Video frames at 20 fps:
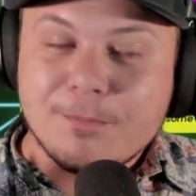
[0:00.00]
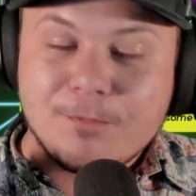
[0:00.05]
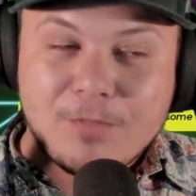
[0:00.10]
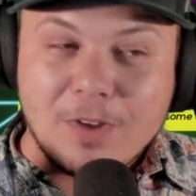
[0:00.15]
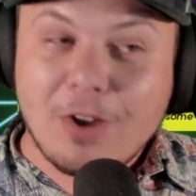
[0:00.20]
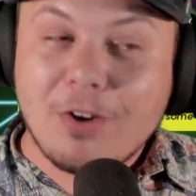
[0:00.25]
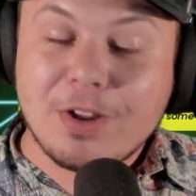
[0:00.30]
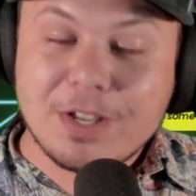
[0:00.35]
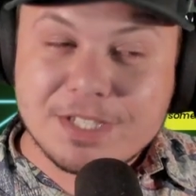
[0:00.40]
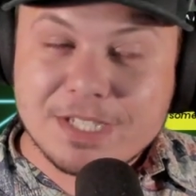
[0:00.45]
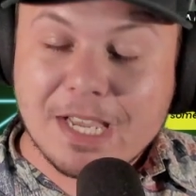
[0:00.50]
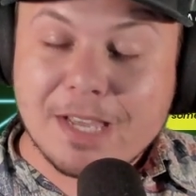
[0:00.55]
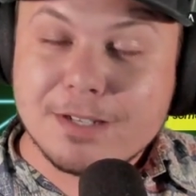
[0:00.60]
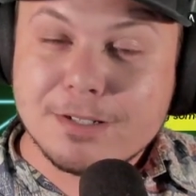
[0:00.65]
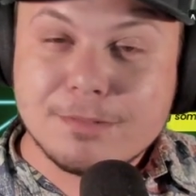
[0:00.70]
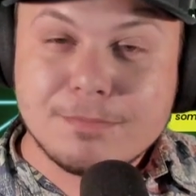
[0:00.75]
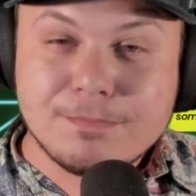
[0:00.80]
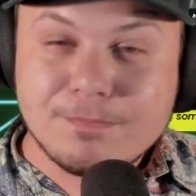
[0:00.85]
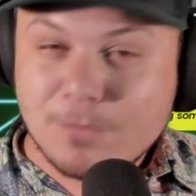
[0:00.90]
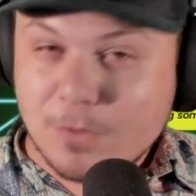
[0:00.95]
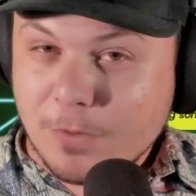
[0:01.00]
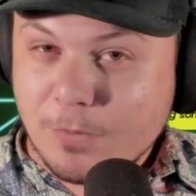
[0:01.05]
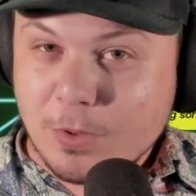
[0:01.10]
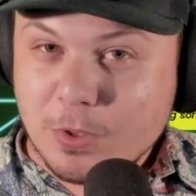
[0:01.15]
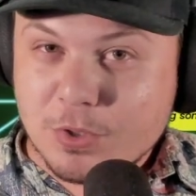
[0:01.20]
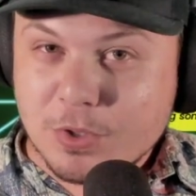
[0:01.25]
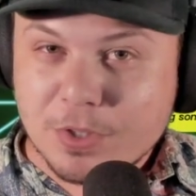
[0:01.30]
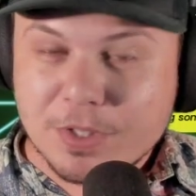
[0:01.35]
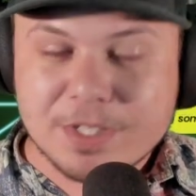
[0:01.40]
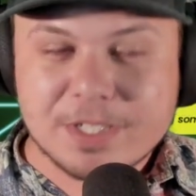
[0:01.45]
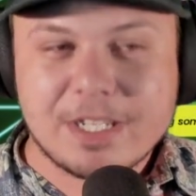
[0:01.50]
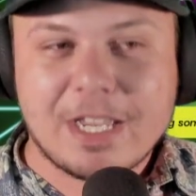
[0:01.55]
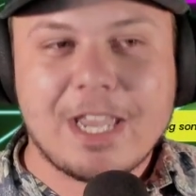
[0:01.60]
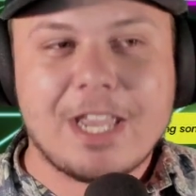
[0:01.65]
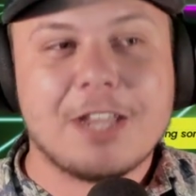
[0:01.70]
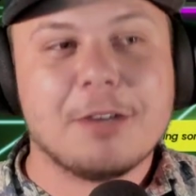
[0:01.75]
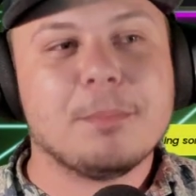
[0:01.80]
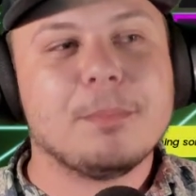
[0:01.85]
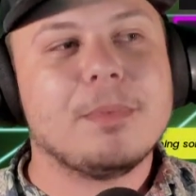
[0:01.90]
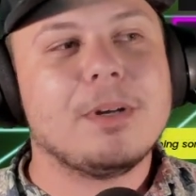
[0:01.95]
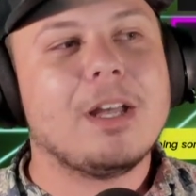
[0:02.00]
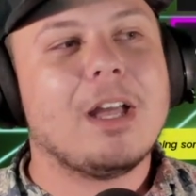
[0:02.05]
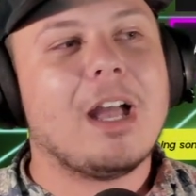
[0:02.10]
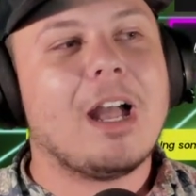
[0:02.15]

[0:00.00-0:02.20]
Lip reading: very excited for the future of this game.